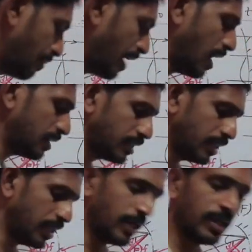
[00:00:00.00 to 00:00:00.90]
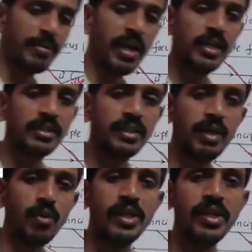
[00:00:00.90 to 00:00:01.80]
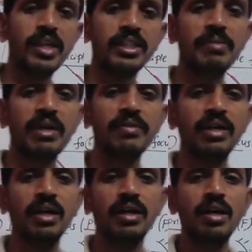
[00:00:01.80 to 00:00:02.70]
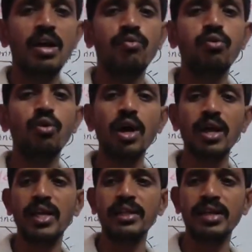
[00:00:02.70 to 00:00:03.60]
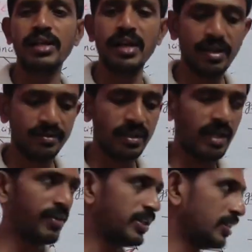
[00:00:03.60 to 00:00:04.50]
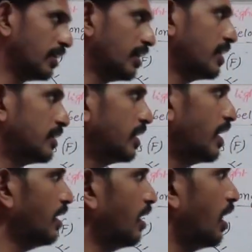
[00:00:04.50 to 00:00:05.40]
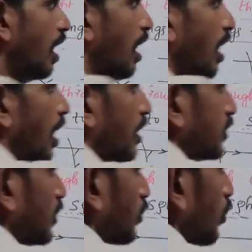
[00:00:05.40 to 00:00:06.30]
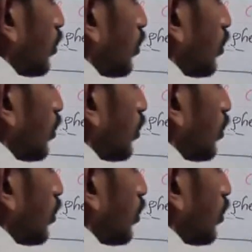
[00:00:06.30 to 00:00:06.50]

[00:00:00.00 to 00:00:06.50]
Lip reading: may ask here, he may ask here what is the relation between the focal length and radius of curvature. That is here R is equal